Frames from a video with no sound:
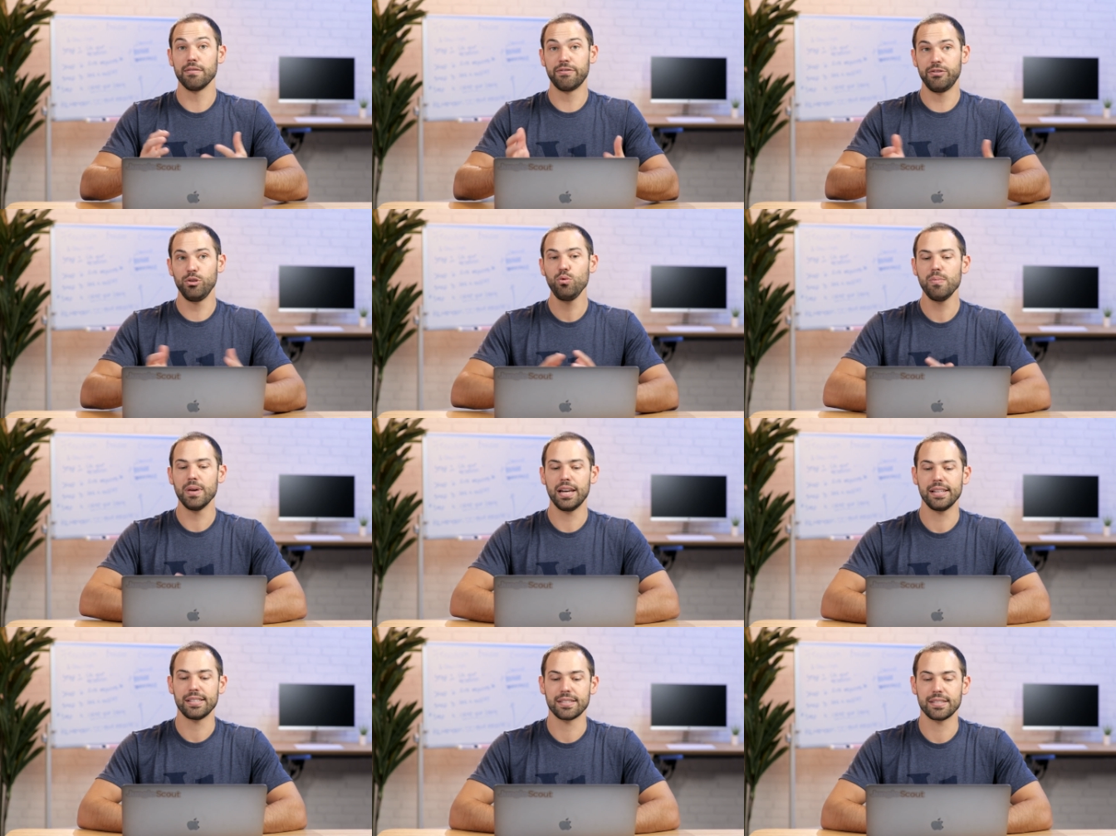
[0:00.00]
few
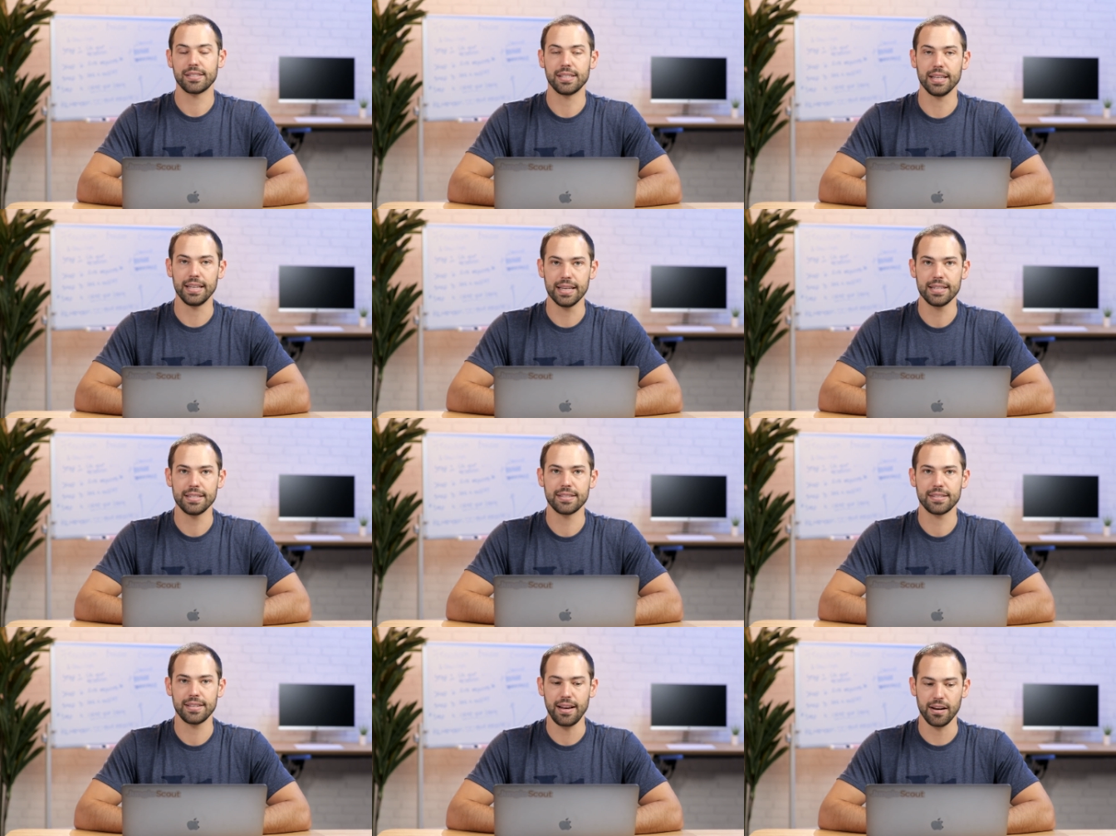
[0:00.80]
minutes to
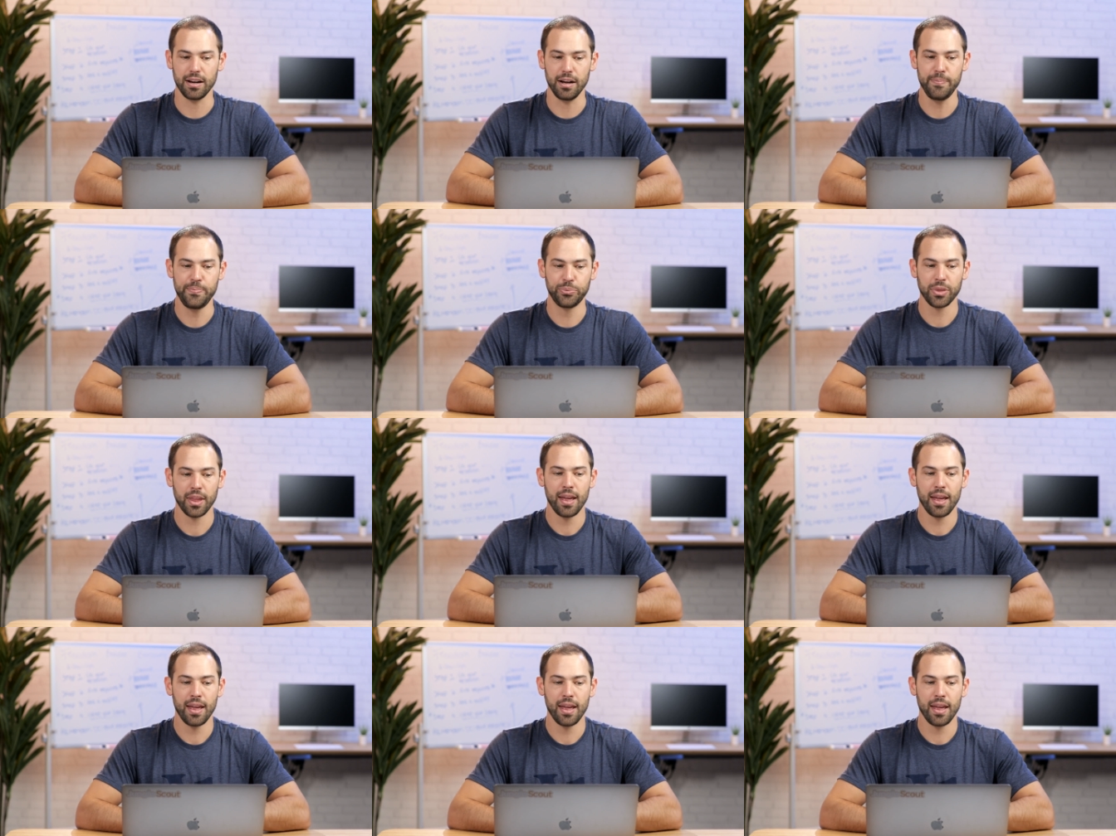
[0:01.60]
get set up.